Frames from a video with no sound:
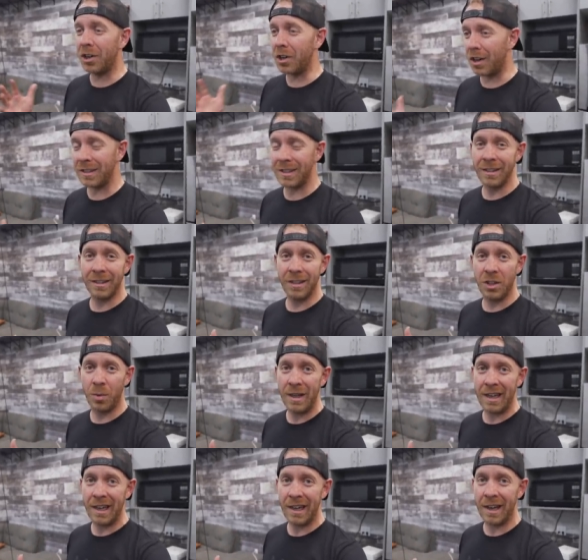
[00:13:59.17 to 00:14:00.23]
constantly
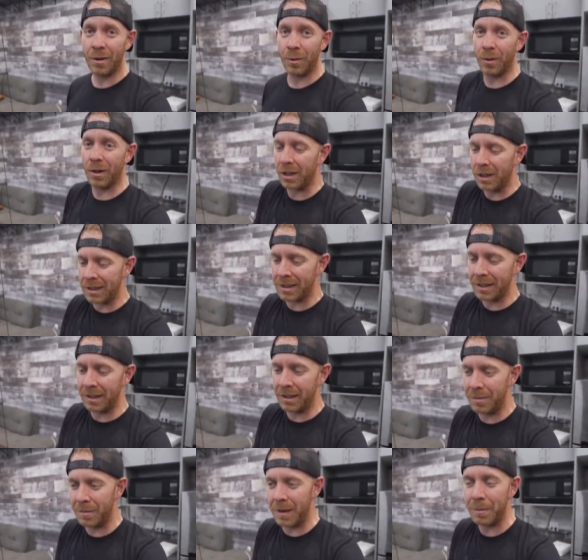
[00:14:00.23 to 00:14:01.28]
tweaking it. We're
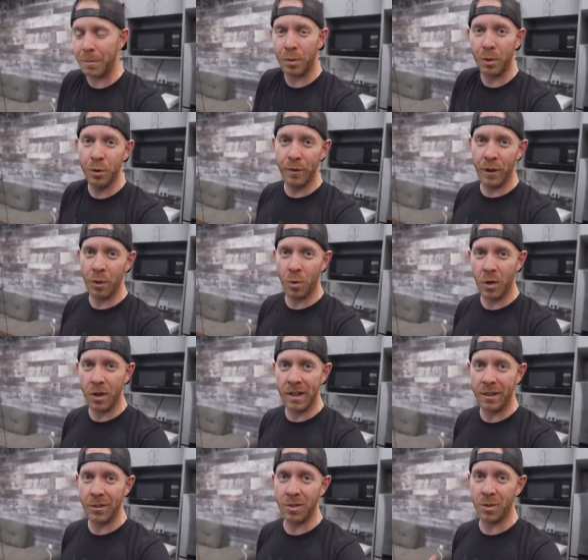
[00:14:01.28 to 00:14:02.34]
constantly improving the
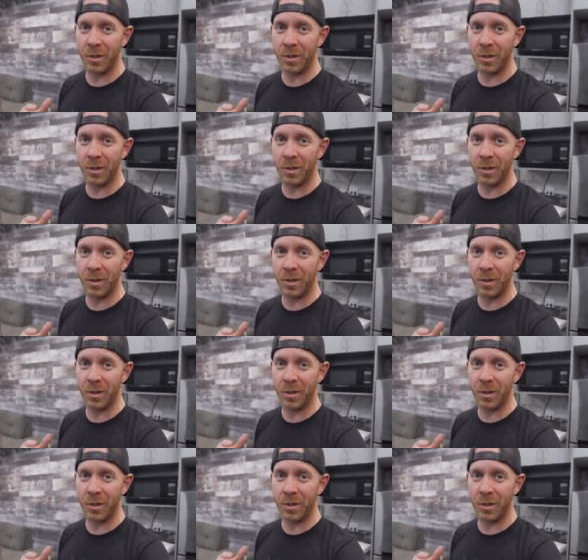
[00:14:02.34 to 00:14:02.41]
workouts